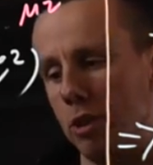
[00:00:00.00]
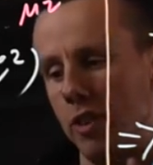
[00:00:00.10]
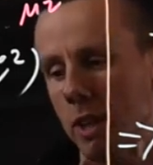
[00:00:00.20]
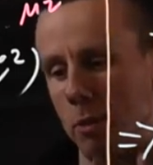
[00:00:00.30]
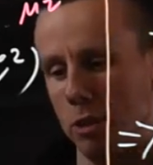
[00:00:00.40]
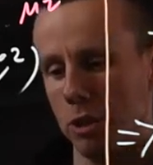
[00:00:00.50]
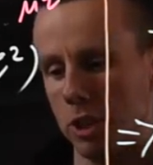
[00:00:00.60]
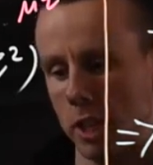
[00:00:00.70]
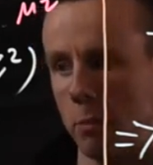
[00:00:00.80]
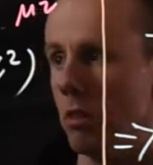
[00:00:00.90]
are very much the
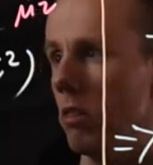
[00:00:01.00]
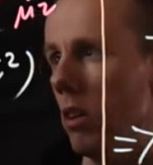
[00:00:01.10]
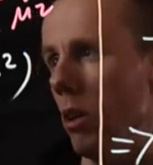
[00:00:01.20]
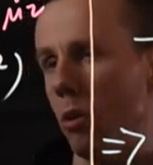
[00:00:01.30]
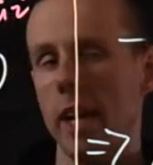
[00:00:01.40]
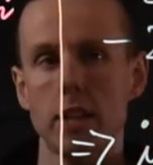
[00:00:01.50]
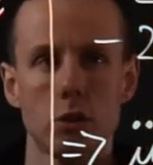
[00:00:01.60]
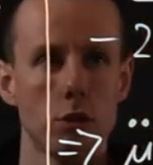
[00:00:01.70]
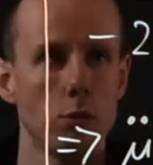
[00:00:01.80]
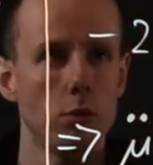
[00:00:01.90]
same. Okay,
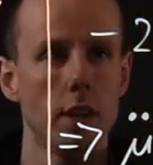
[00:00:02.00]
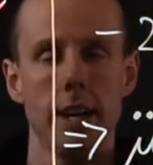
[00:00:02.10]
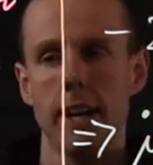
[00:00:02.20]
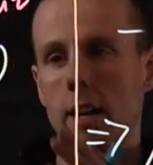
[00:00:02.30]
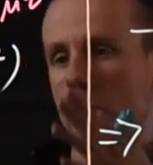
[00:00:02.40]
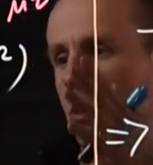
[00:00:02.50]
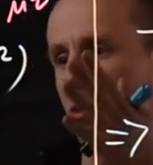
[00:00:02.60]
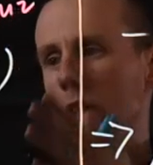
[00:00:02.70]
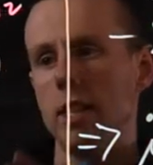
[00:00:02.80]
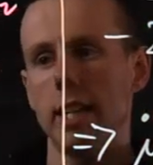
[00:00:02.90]
so it's
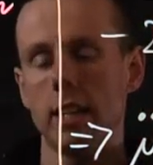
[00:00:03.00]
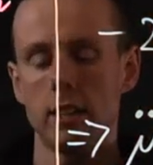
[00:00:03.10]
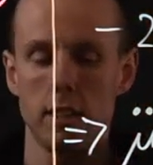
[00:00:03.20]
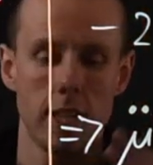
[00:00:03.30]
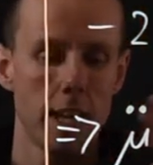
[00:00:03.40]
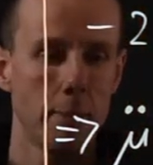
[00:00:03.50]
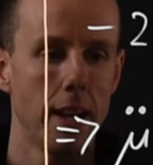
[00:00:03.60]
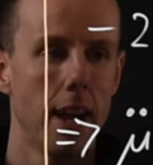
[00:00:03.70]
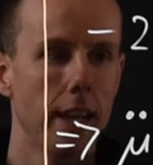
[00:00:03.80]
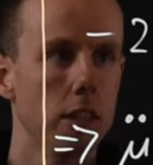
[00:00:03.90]
really line by
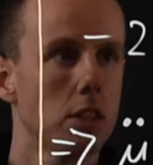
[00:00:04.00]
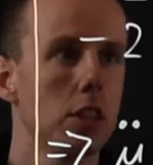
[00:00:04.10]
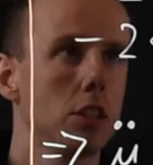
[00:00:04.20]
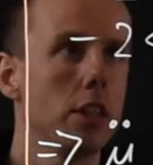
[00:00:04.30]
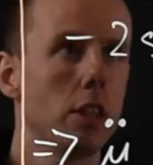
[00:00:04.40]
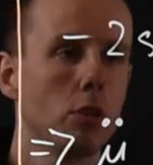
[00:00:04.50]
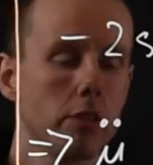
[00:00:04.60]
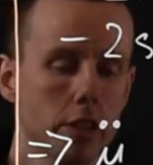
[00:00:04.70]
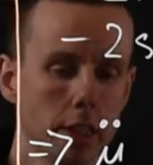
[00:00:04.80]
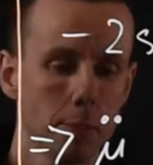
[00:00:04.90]
line, it's nearly all
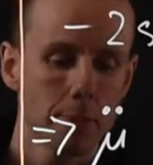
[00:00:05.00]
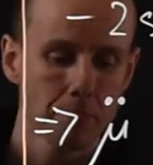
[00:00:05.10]
the same.